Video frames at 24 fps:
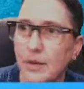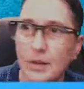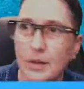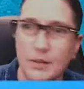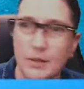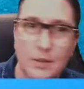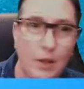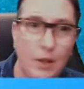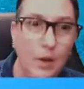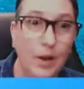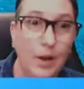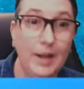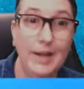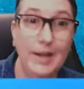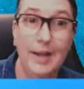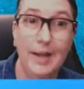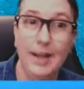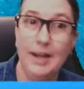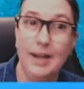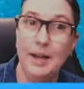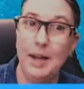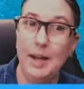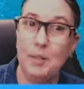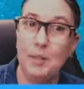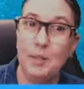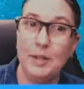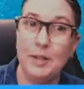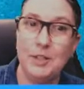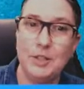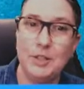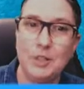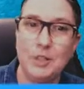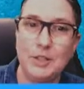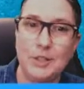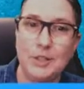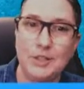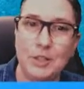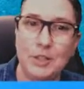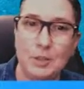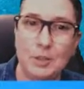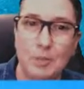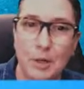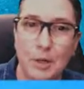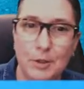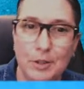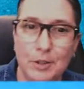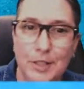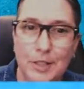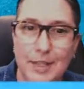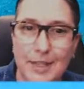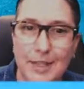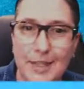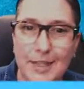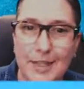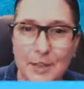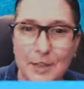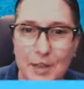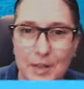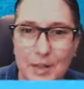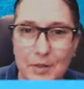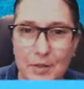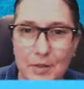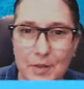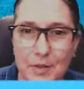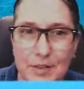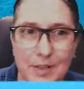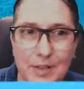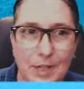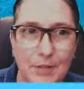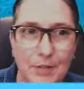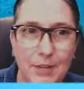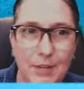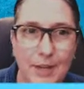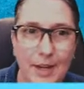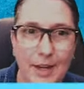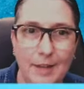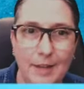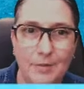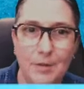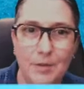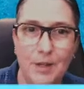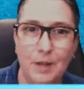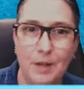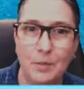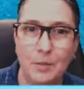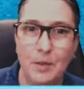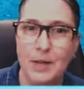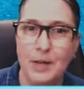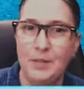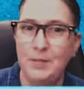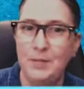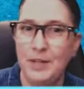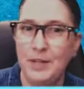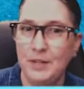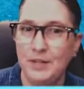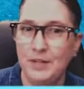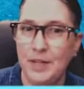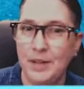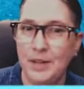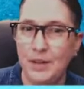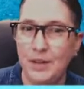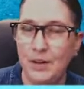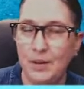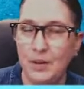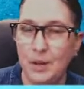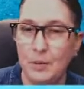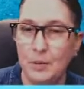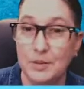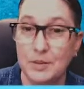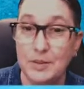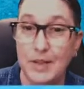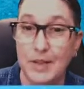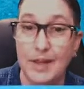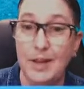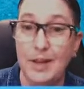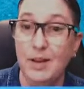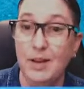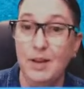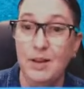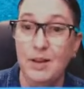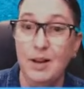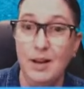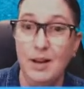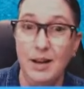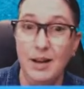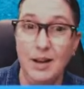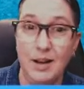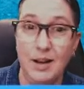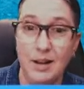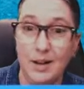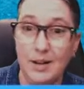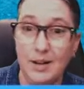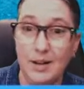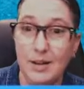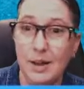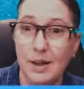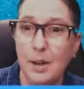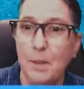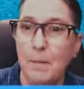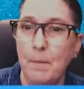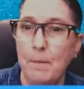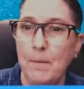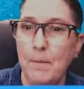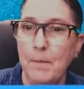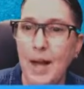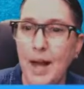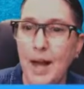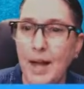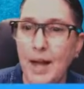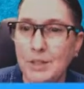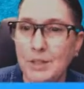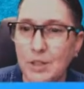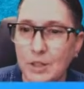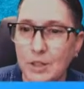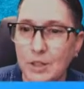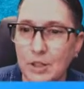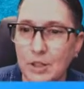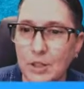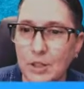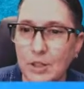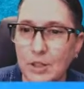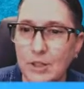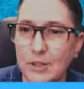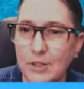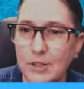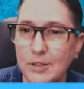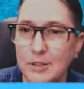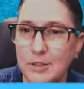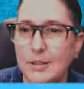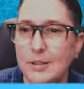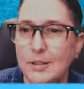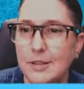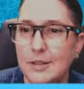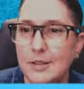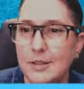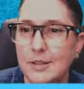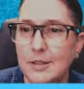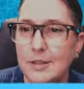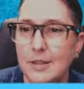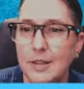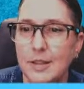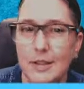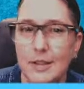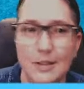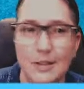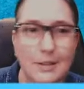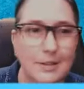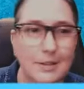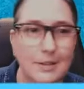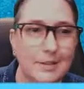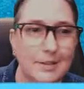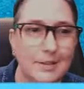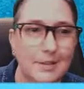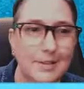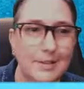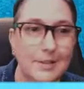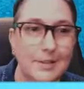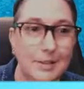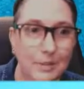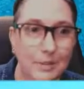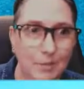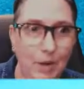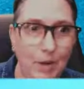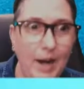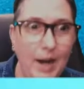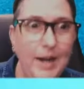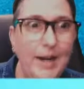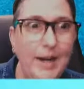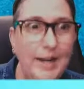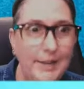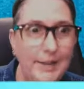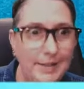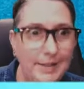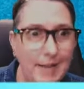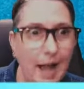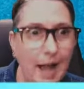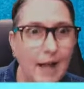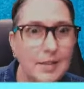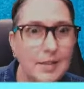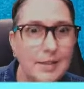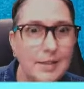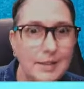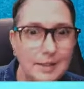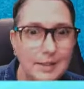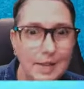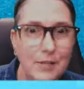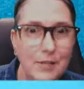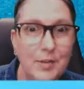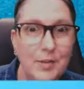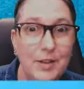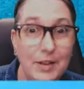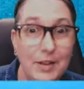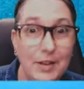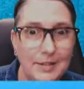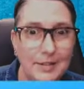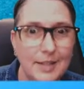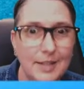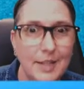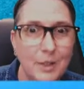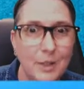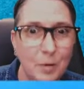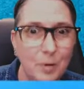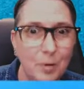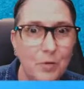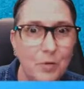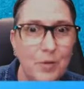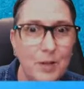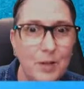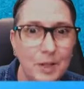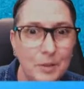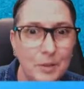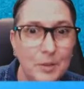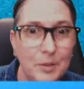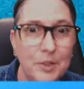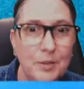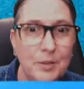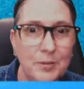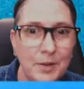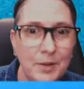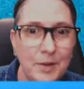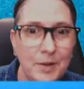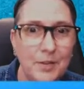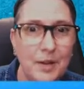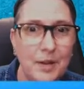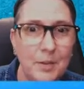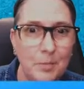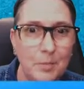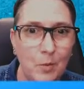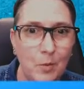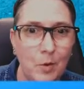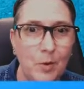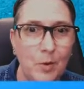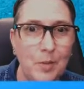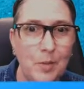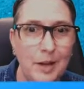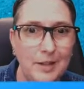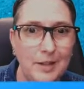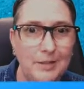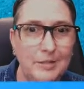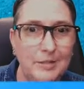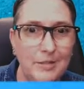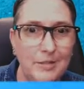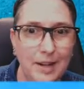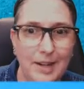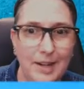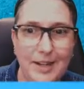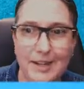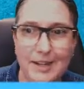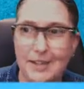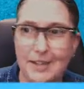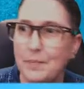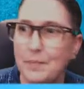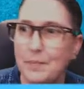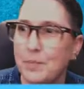So again, I mentioned that Genmoji can live inside of Canva, and when I found that out, I was like, magical. Right, exactly, Stephanie. That's how you were feeling when you found that more button, right?